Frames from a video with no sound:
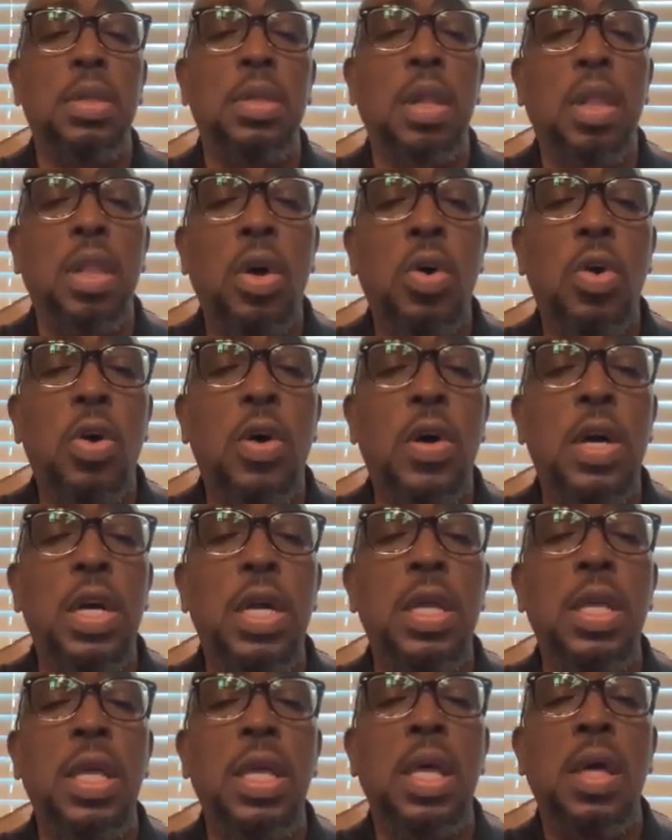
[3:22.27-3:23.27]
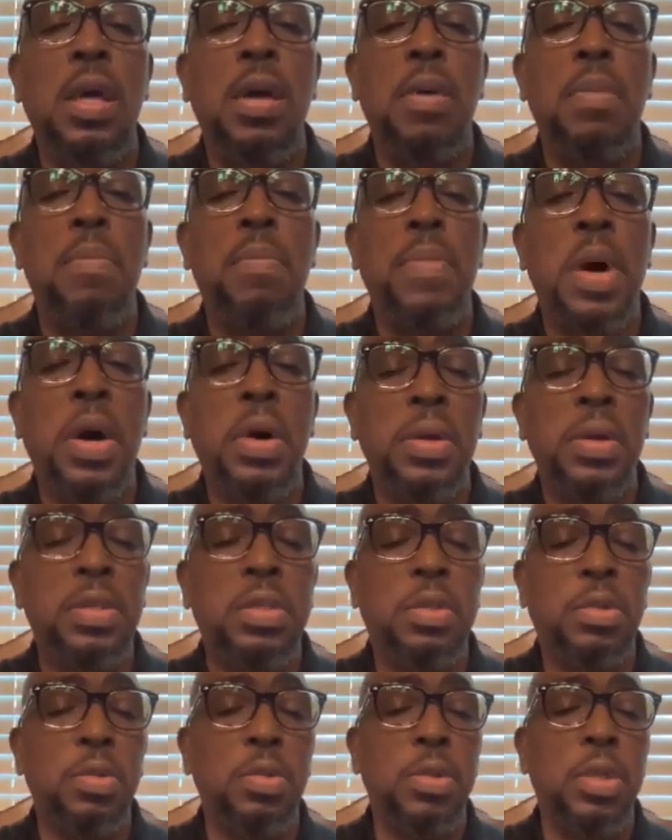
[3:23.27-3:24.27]
the Lord brought
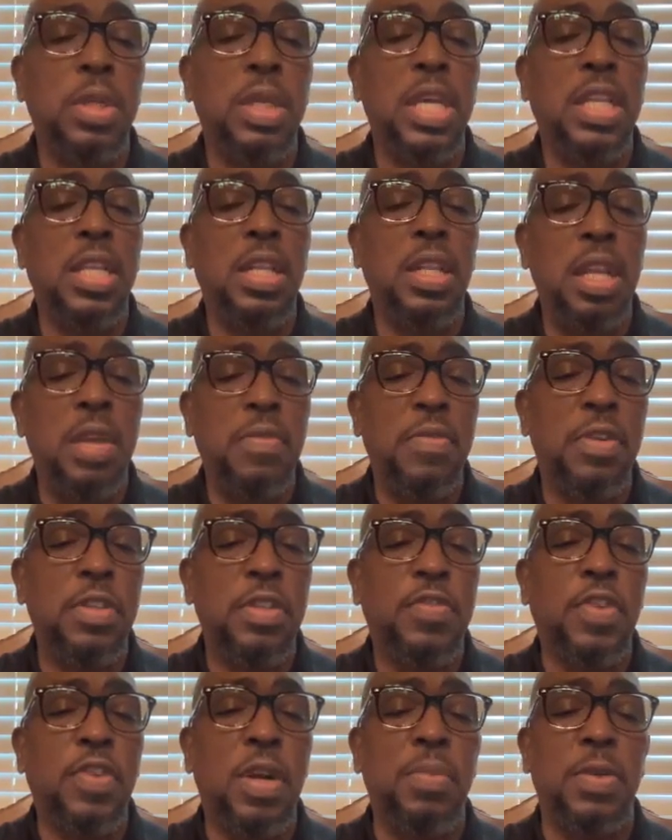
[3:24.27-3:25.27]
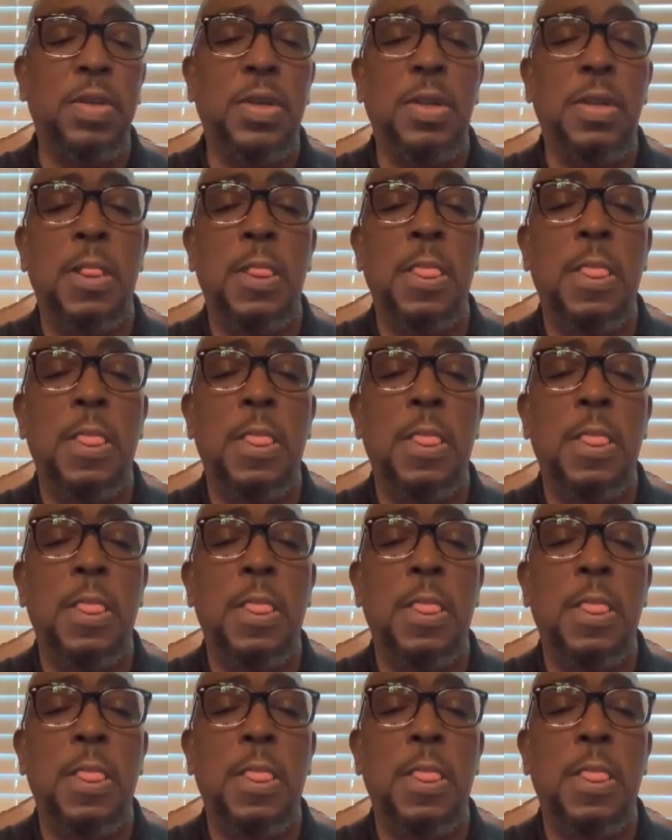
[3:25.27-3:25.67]
us through it. He delivered us from it.